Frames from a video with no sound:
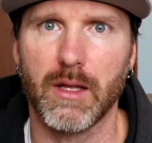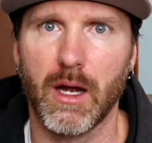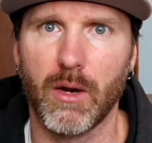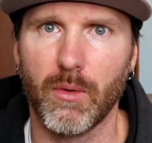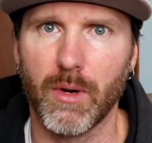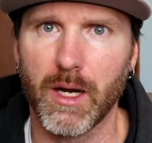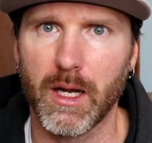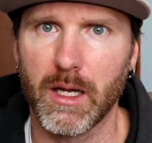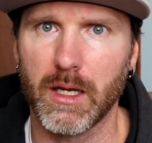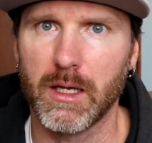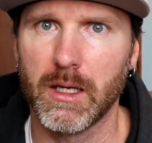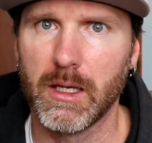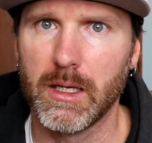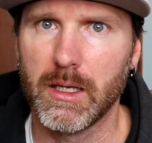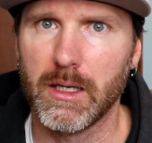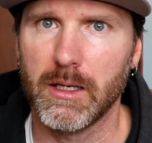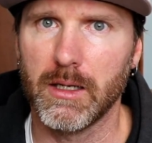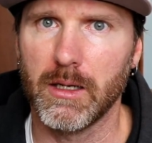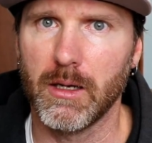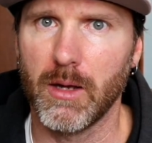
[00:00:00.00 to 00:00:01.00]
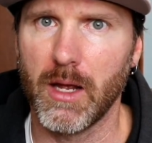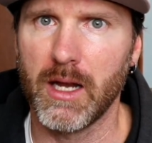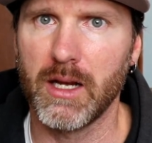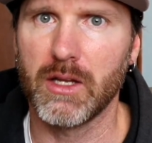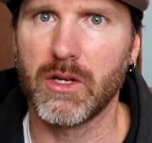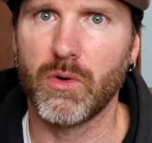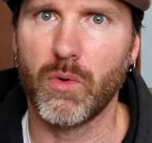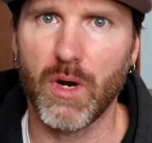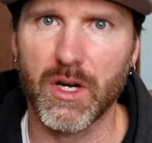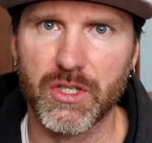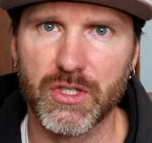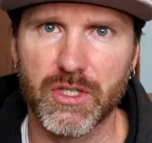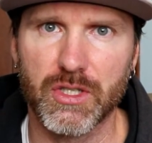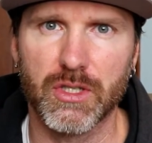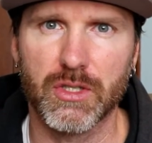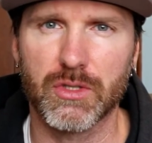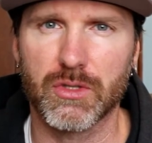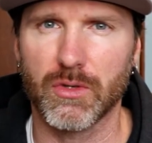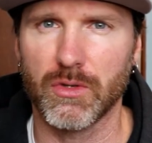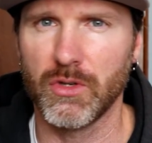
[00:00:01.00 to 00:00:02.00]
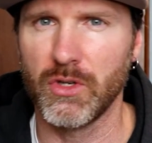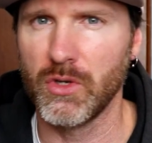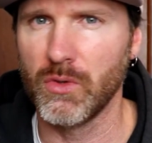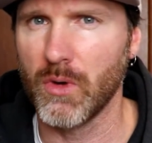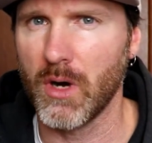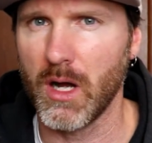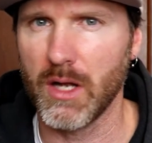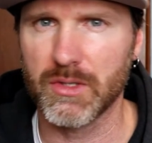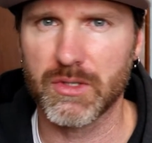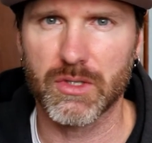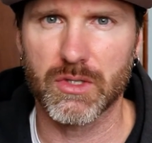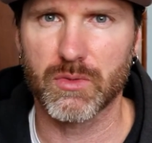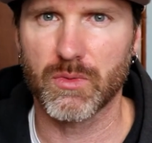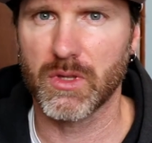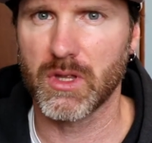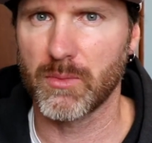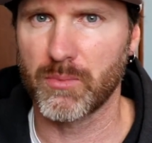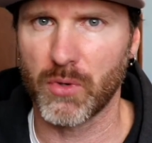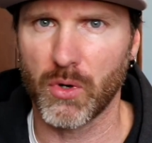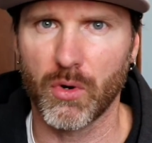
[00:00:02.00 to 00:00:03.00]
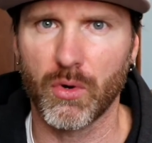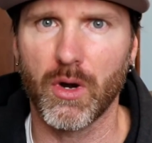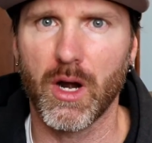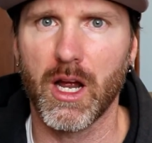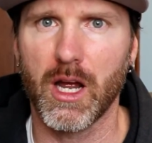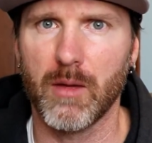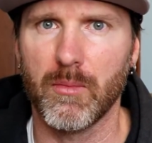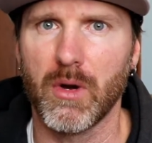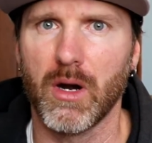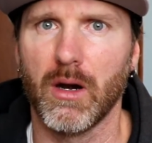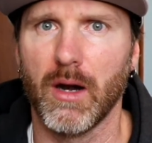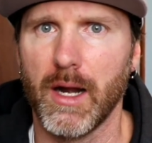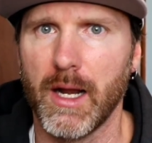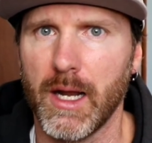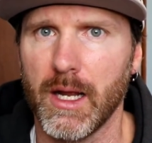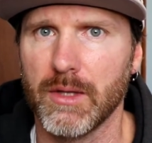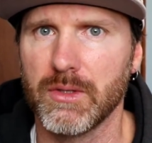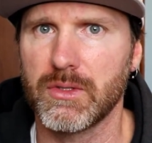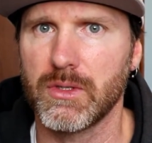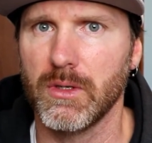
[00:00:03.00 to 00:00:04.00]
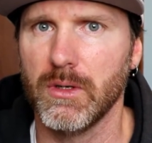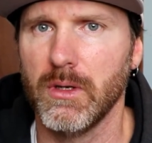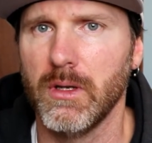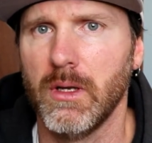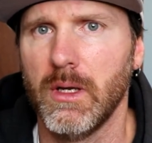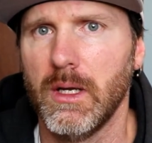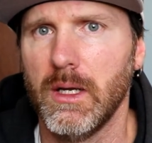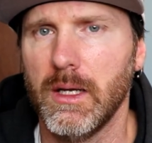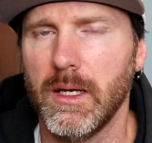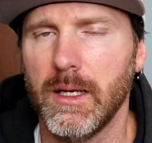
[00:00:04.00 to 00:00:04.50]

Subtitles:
That way any questions or nuances with the program are answered,